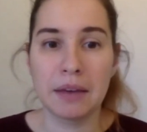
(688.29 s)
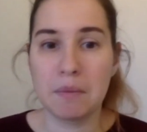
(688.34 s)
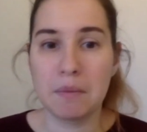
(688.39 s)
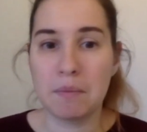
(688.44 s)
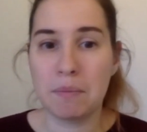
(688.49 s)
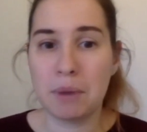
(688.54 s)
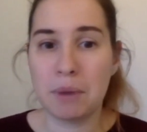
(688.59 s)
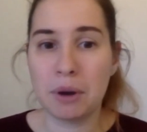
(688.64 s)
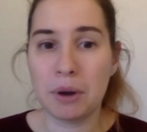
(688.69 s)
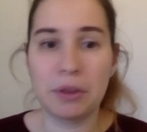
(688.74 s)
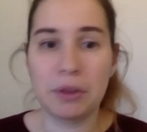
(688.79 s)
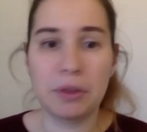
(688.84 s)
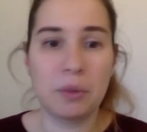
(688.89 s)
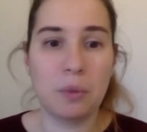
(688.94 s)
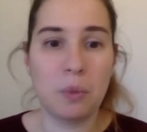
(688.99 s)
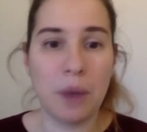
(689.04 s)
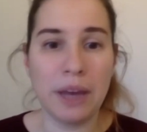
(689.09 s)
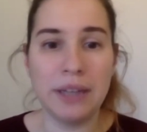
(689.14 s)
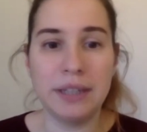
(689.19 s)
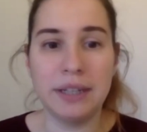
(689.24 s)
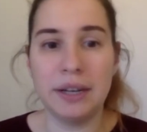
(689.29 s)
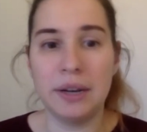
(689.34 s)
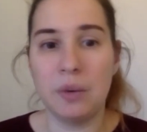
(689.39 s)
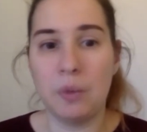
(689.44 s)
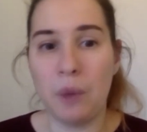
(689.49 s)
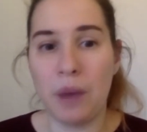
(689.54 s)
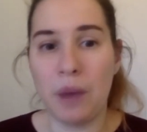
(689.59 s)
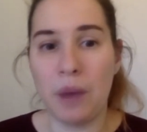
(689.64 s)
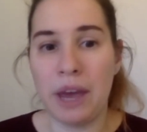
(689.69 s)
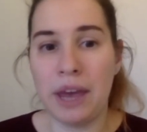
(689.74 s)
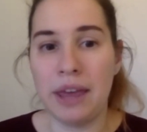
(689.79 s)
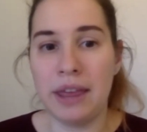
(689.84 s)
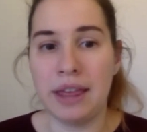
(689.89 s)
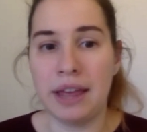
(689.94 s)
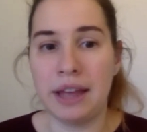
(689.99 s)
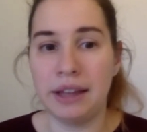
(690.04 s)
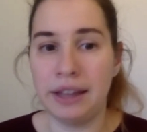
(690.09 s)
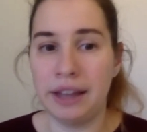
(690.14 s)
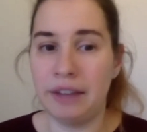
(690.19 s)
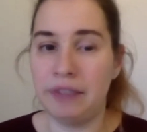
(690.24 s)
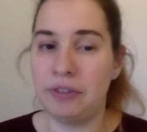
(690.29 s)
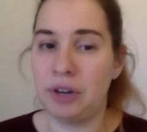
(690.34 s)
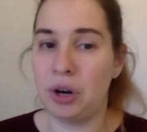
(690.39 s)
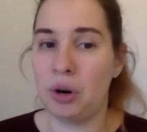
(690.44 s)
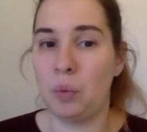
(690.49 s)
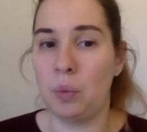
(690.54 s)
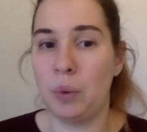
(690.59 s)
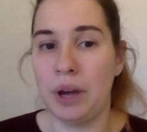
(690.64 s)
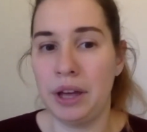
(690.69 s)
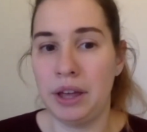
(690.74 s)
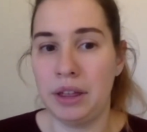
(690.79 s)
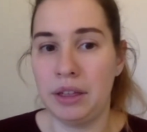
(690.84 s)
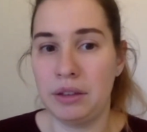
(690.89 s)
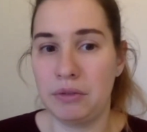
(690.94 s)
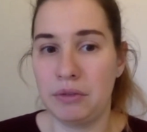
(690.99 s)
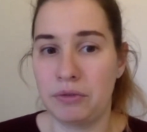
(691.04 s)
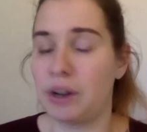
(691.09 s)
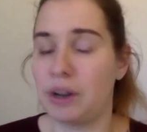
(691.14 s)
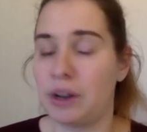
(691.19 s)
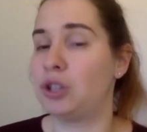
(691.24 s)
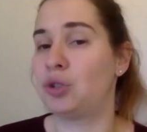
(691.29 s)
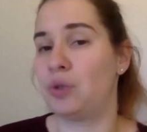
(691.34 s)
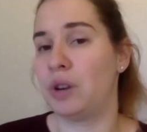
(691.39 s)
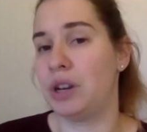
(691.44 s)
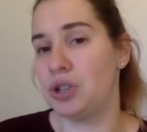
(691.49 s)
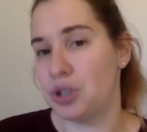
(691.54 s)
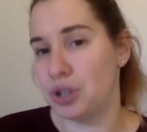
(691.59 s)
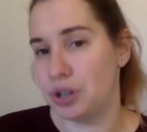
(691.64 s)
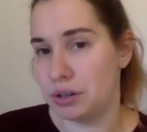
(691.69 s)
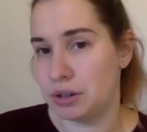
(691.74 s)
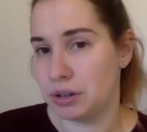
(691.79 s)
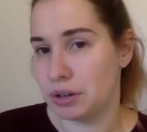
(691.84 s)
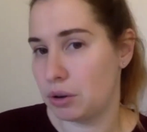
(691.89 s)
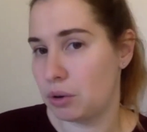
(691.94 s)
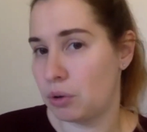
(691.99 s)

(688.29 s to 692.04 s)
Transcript: birth went in a way that left her with frustration